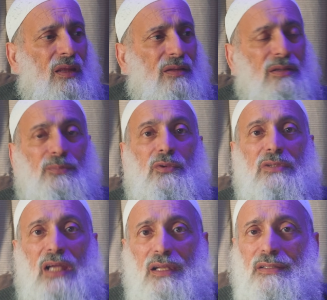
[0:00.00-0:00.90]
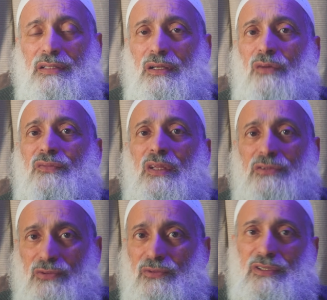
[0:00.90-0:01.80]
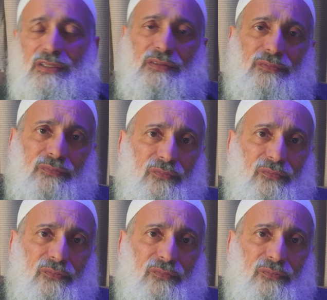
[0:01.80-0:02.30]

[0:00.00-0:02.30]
the brutality of the Jews,